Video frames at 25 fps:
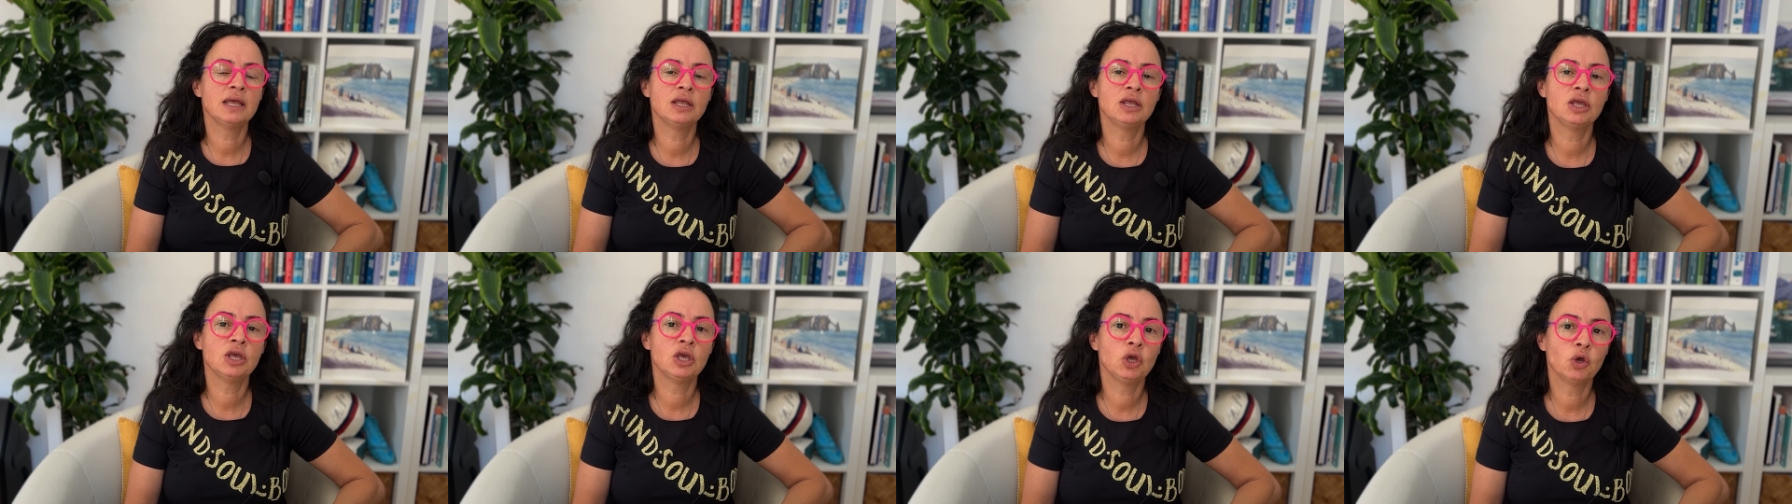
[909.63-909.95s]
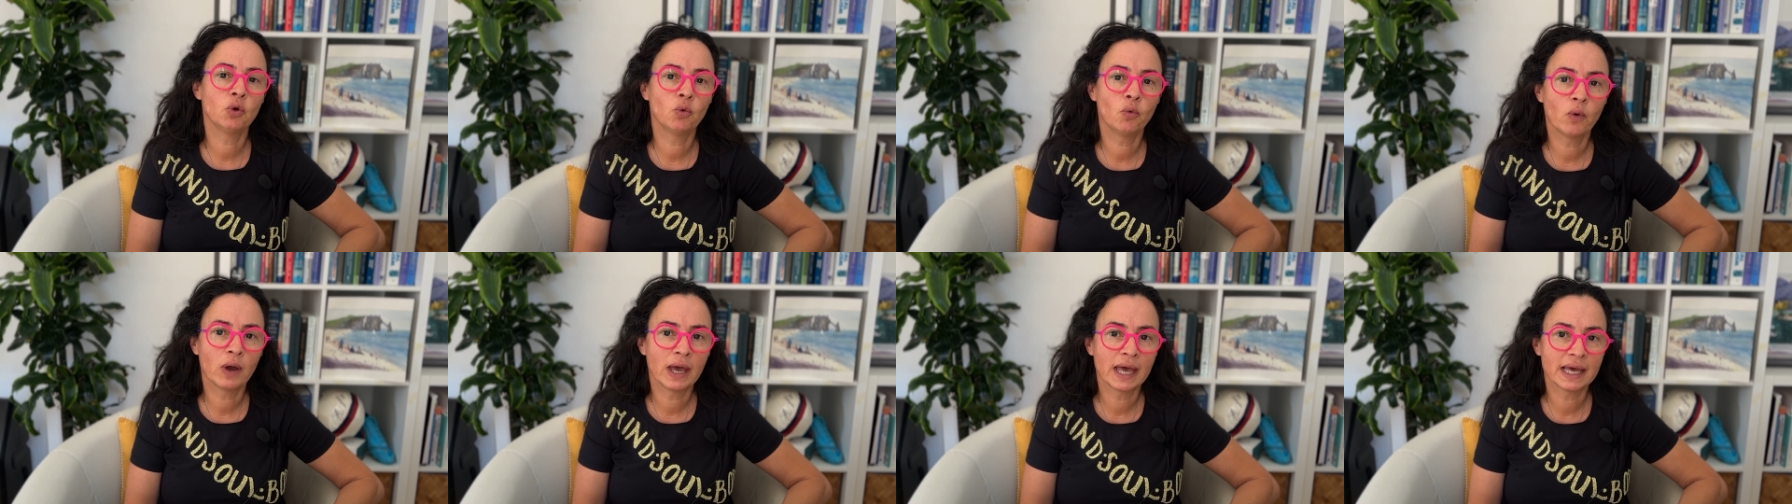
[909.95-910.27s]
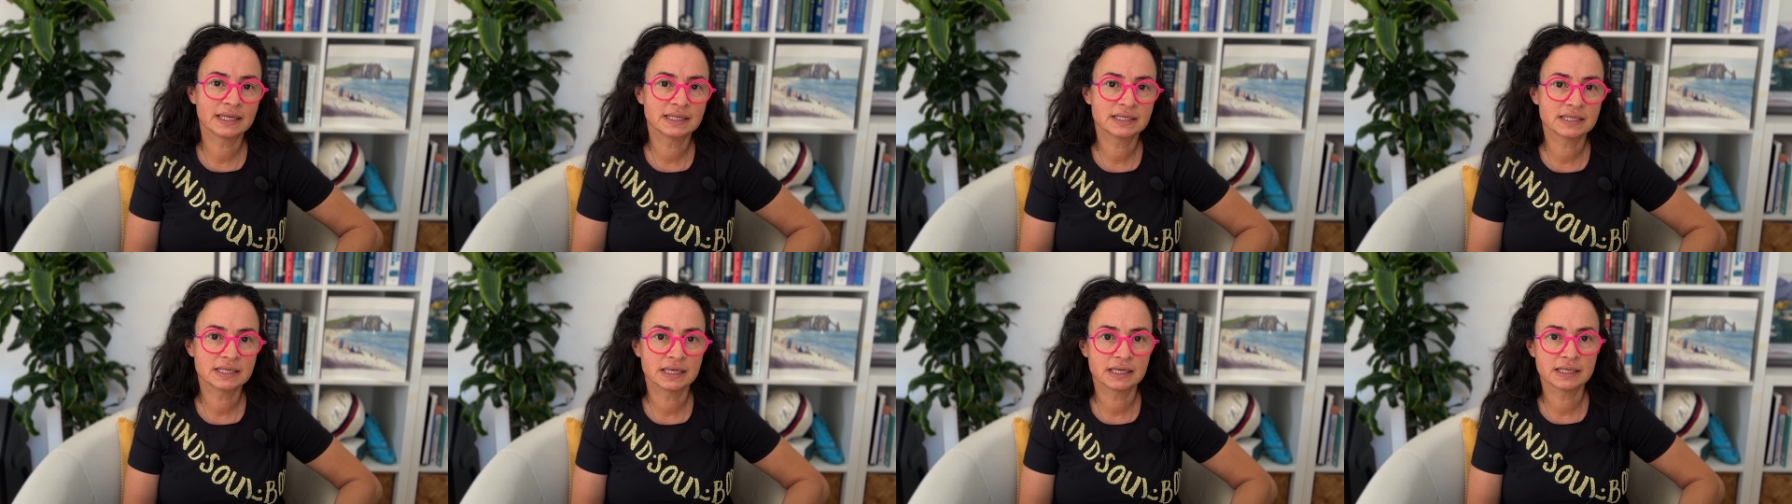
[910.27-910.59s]

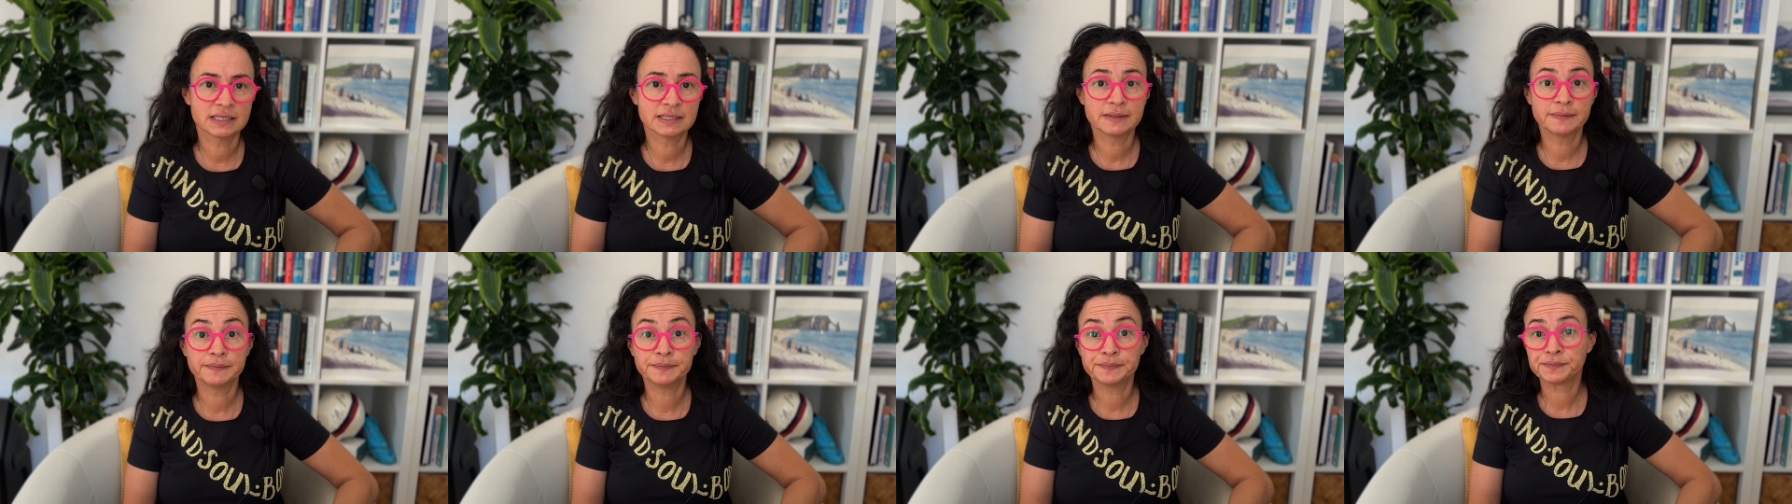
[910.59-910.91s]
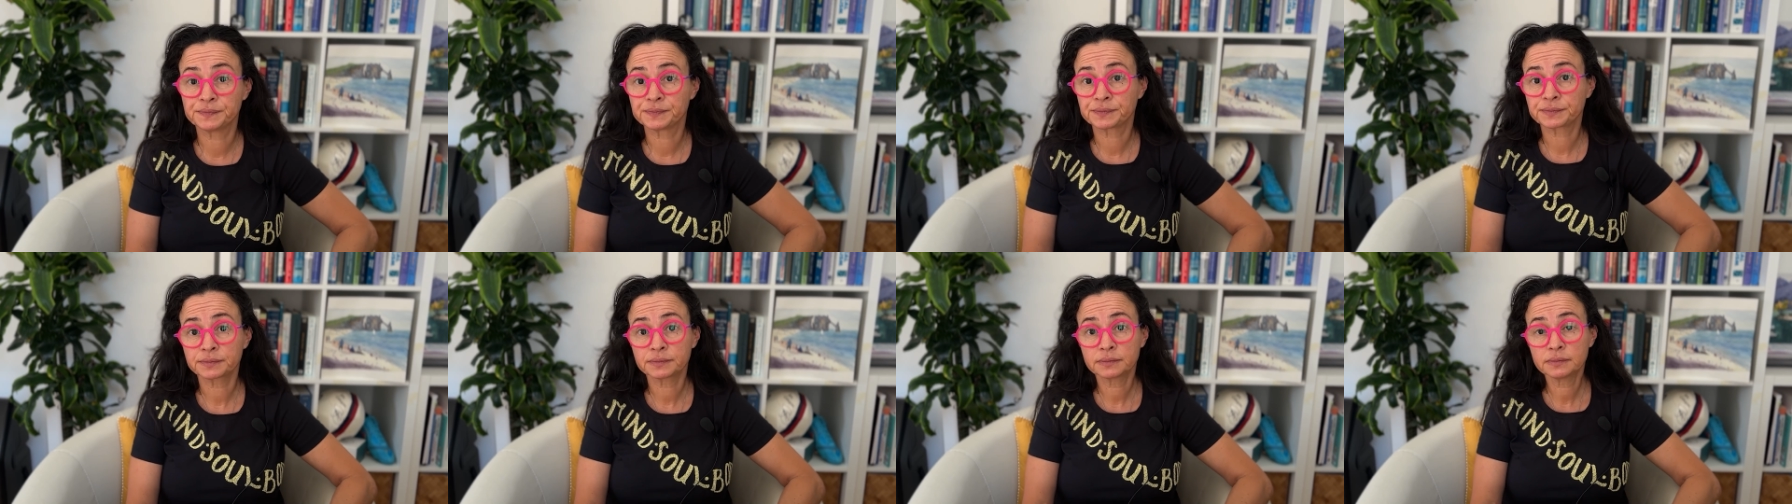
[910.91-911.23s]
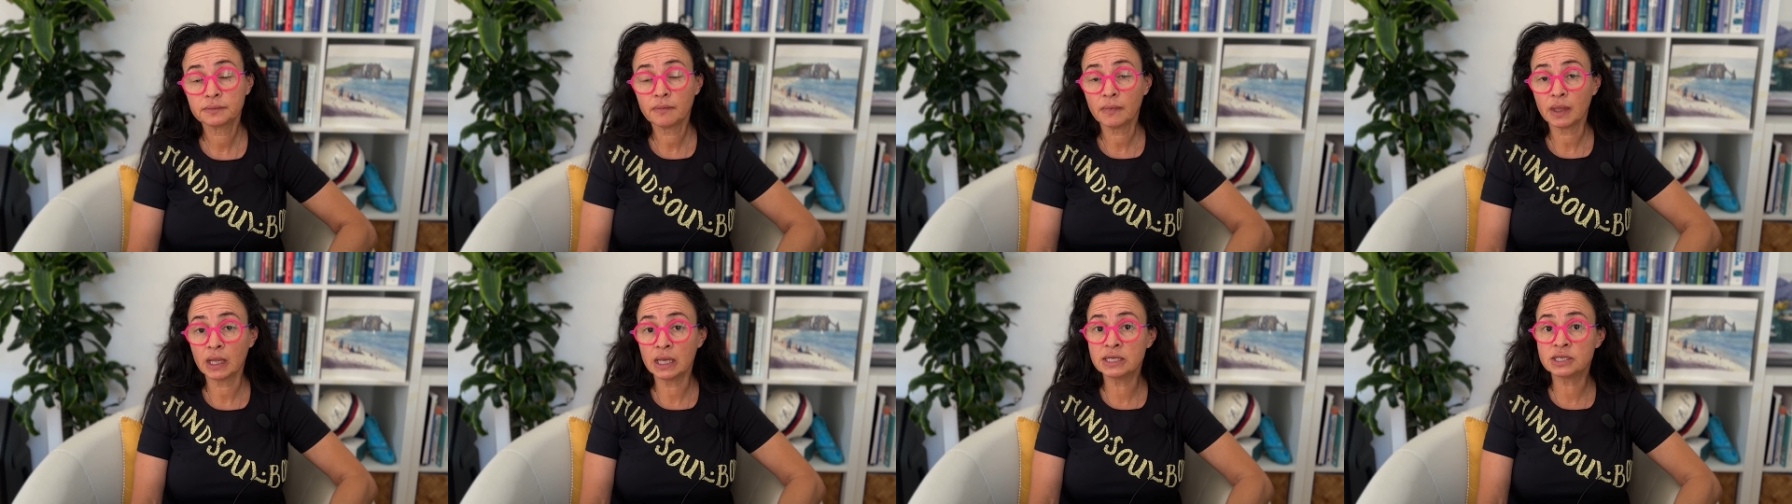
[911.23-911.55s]
nuances
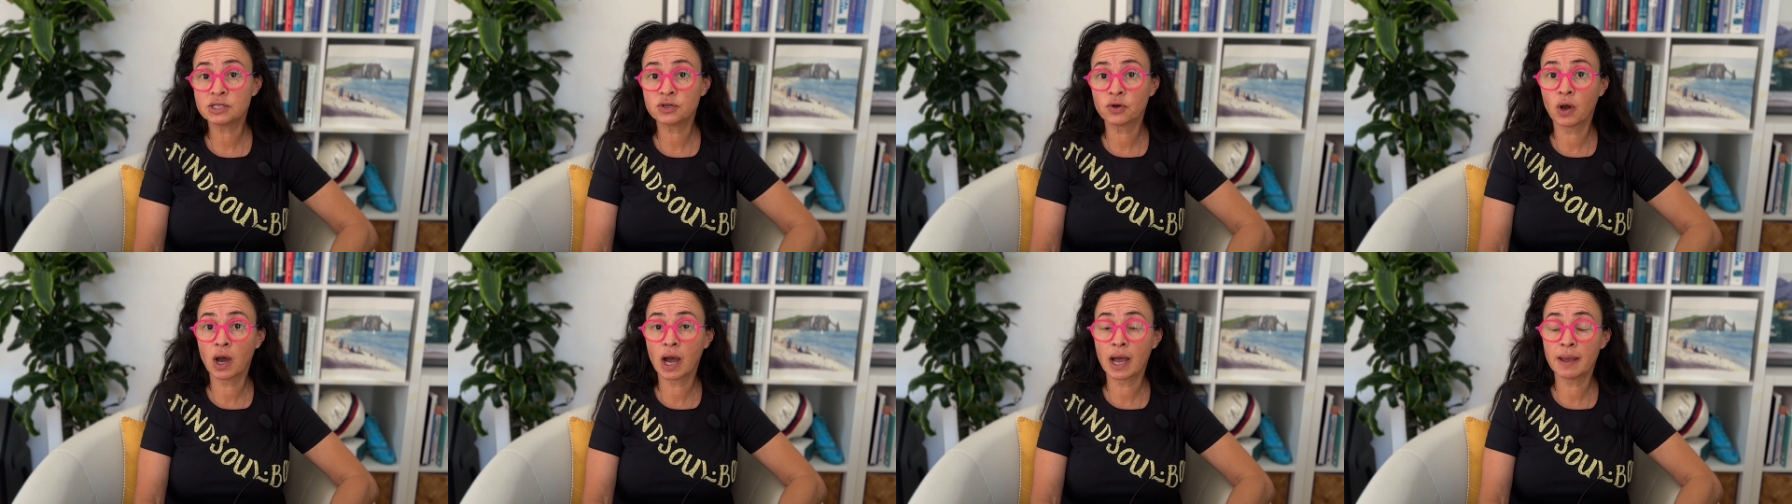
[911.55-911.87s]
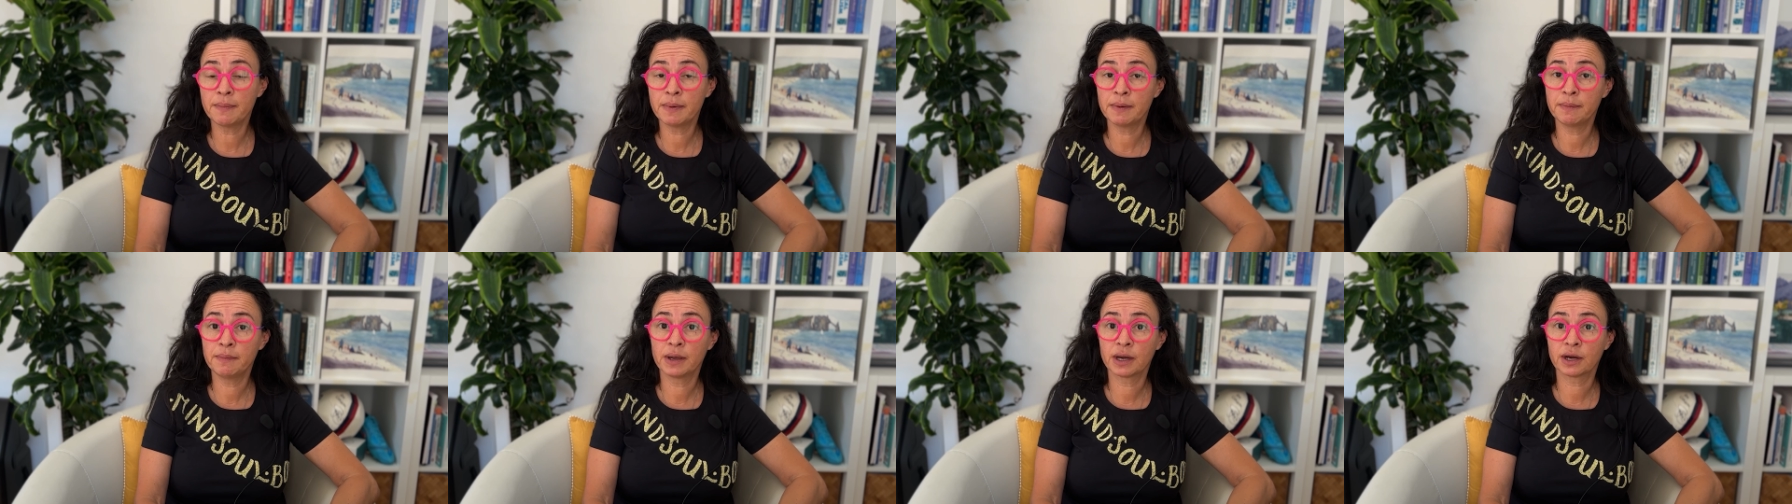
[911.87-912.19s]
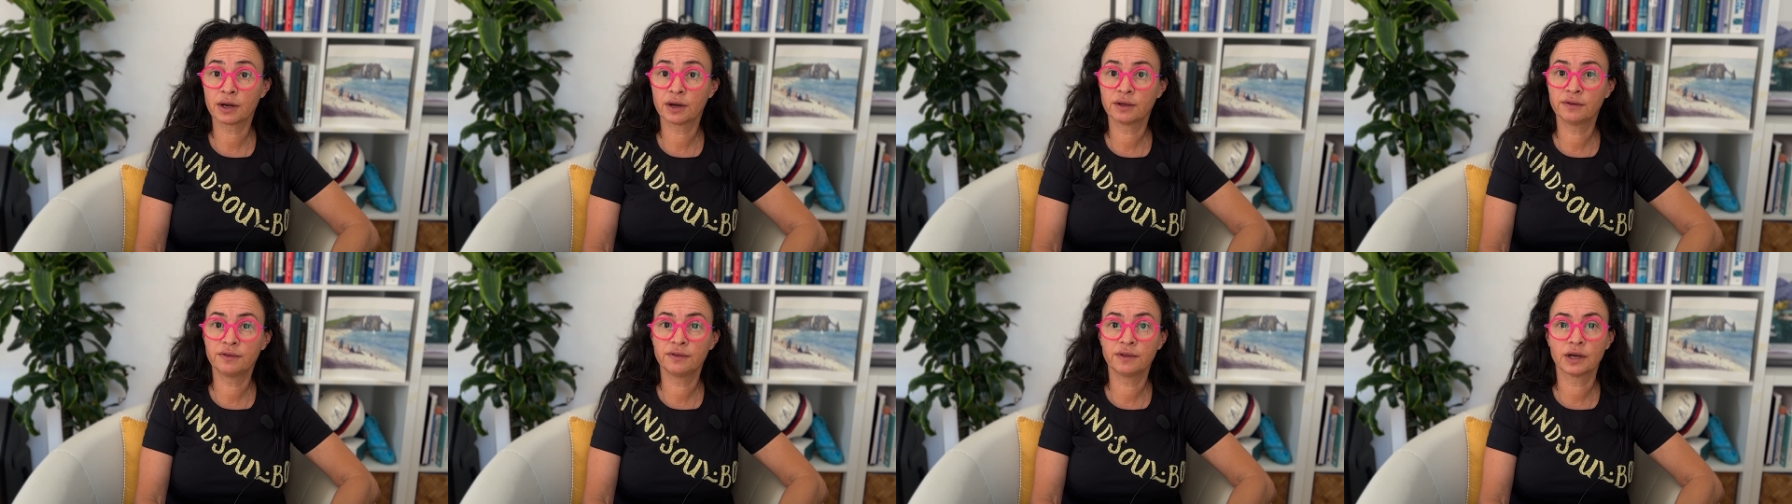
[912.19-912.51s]
to
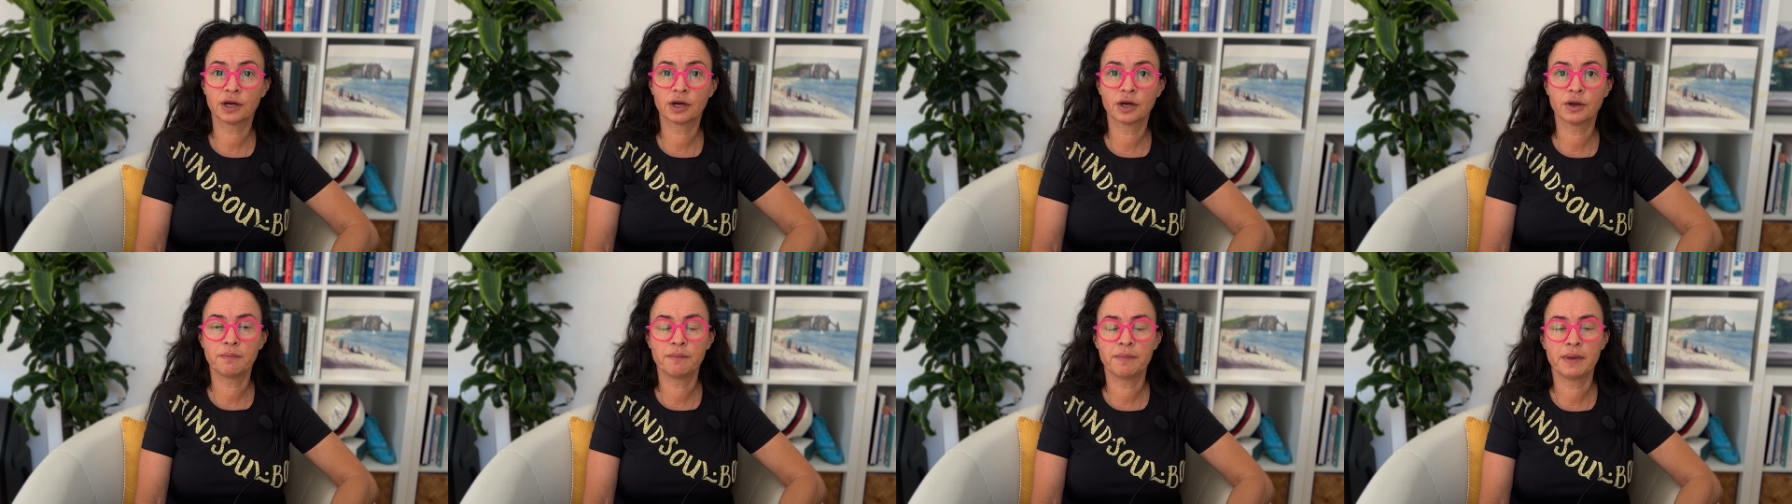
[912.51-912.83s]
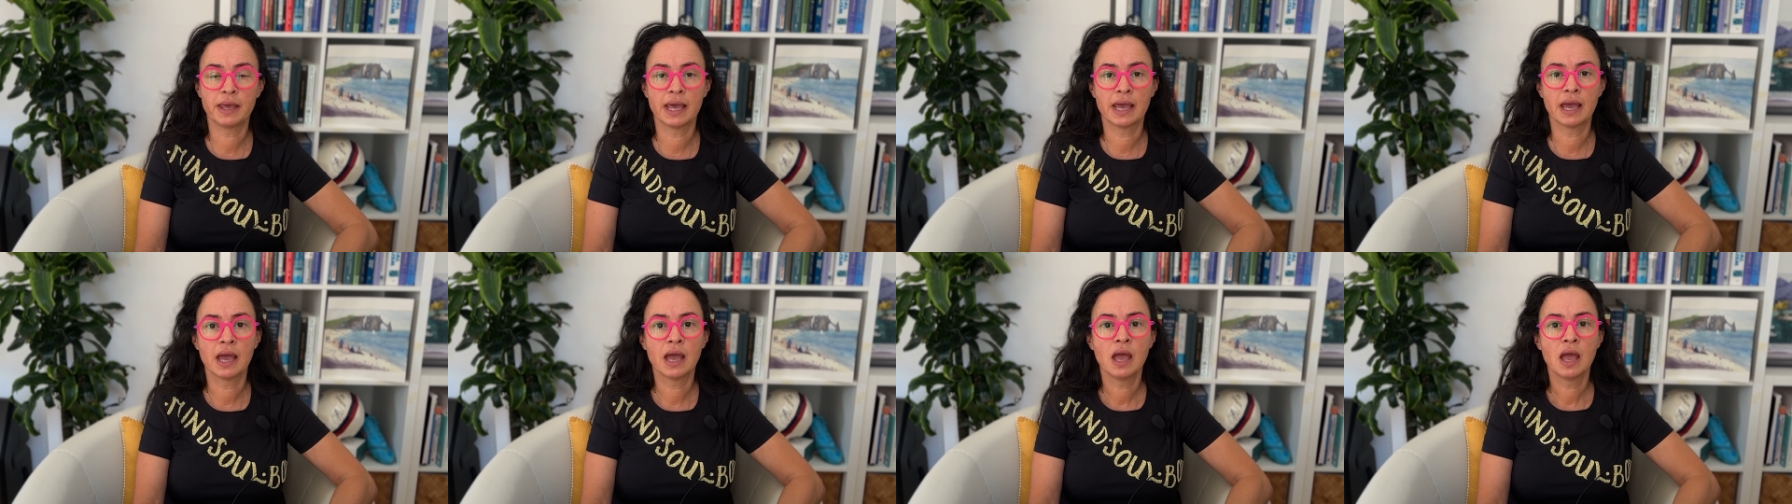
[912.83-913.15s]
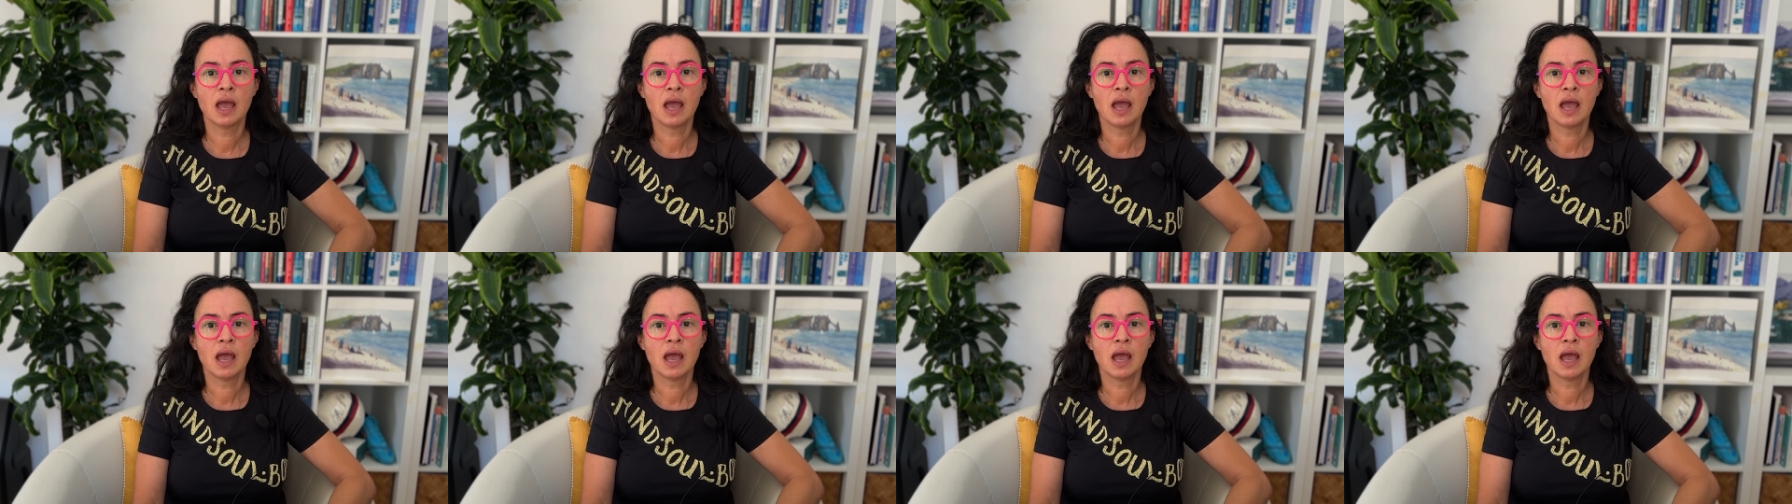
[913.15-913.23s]
hyperbaric therapy.